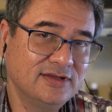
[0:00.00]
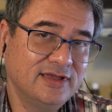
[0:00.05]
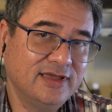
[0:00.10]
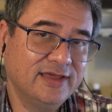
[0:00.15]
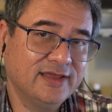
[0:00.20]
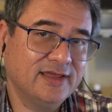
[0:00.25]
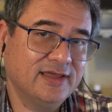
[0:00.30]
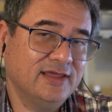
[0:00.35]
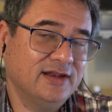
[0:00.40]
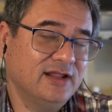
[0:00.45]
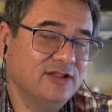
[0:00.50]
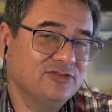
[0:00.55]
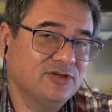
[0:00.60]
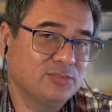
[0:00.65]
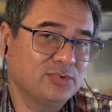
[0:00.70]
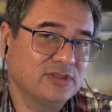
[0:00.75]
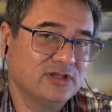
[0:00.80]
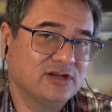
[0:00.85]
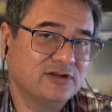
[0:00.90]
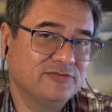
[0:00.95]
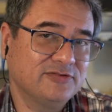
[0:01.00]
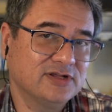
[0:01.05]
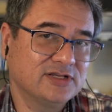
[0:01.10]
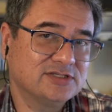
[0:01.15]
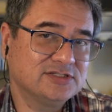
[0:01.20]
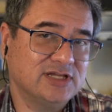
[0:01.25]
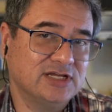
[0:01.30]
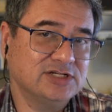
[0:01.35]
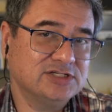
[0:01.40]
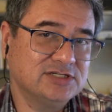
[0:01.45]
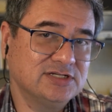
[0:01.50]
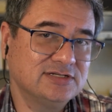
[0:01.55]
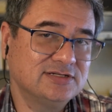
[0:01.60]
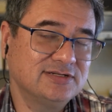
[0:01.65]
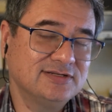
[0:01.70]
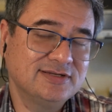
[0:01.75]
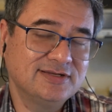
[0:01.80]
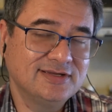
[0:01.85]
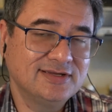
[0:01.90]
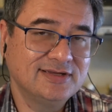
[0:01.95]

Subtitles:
It ends up with a different extension.